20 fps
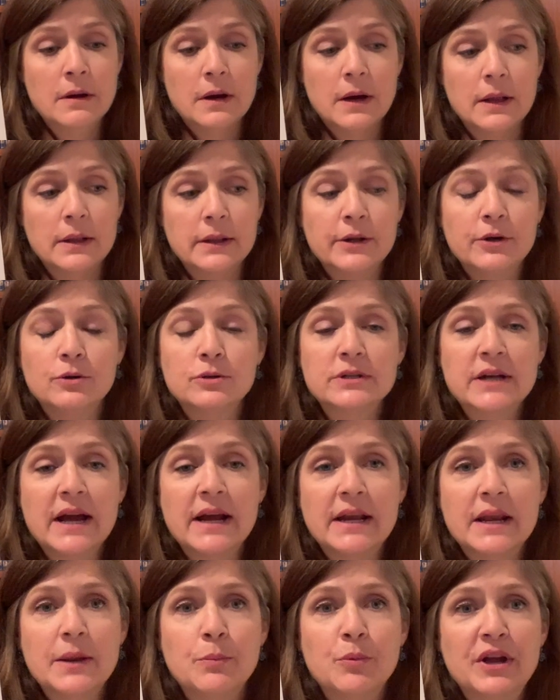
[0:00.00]
a little
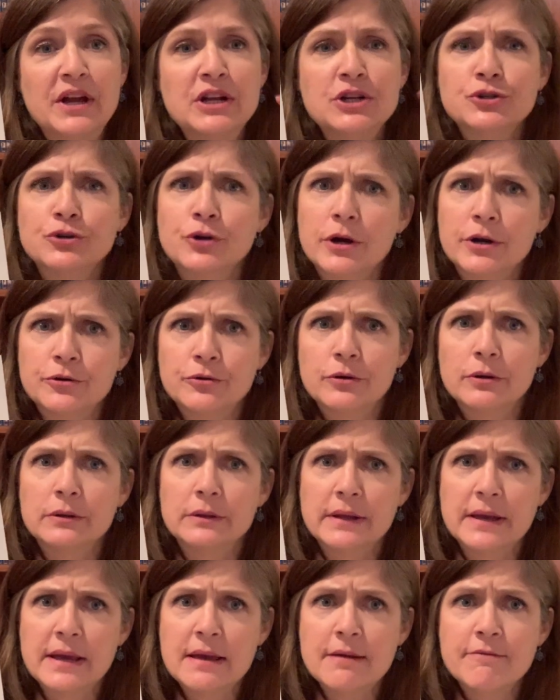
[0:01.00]
tiny branch or under a
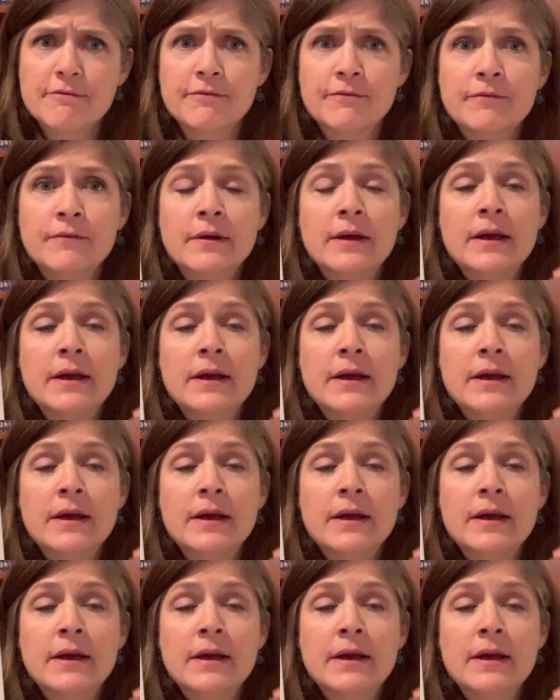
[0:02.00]
leaf.